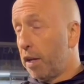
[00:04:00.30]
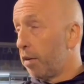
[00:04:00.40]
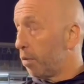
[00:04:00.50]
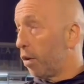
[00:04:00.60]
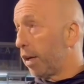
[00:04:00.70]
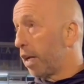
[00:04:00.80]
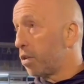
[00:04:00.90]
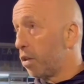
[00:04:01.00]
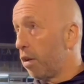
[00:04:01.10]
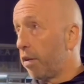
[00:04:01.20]
We're not going to get
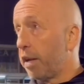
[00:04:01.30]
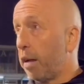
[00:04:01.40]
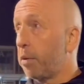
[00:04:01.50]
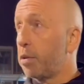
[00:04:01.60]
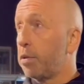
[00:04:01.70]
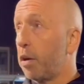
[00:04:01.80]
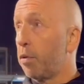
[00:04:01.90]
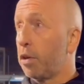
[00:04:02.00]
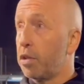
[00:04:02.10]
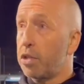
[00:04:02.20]
too low now because we know we're a
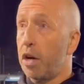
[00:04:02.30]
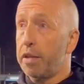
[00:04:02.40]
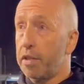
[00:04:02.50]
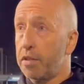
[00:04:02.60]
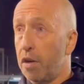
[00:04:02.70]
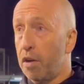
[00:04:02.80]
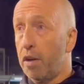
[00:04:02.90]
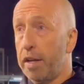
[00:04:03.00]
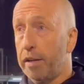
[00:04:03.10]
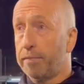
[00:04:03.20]
good side and there's not a lot in it.